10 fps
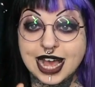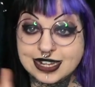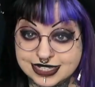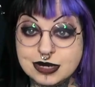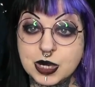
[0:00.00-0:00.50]

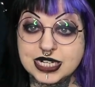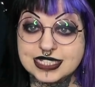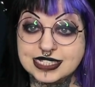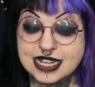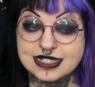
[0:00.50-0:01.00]
and did a
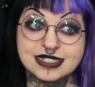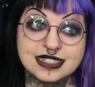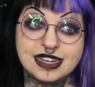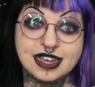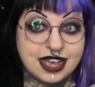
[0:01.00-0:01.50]
pregnancy
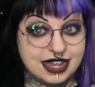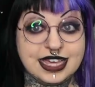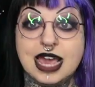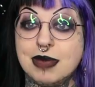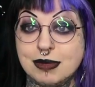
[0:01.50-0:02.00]
test, and
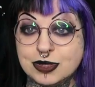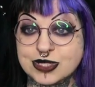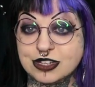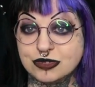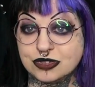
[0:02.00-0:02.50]
it came back
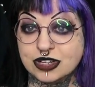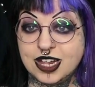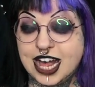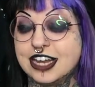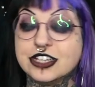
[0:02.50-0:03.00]
positive.
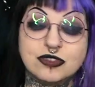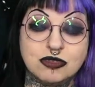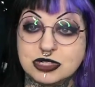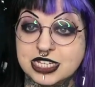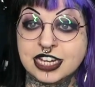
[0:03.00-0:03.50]
And I was
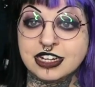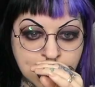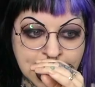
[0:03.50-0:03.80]
14.